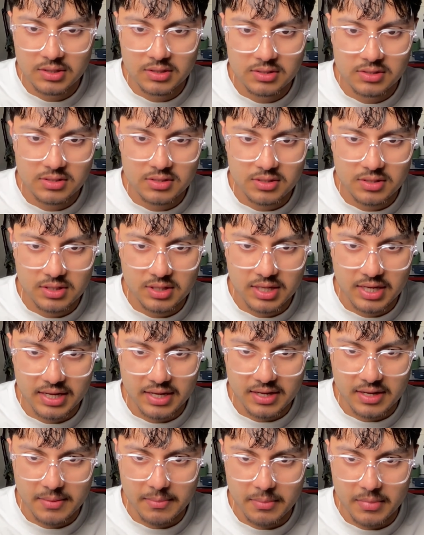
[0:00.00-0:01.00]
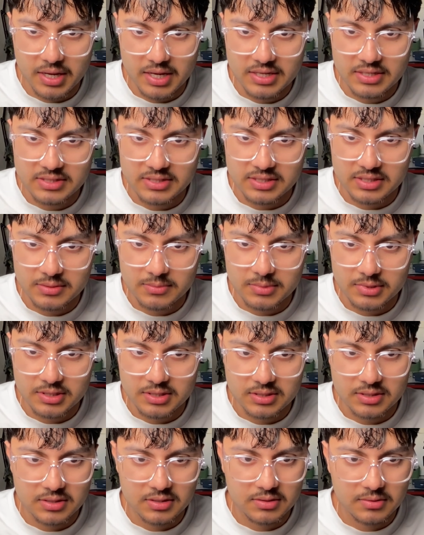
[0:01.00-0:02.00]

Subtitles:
It's not like amazing, but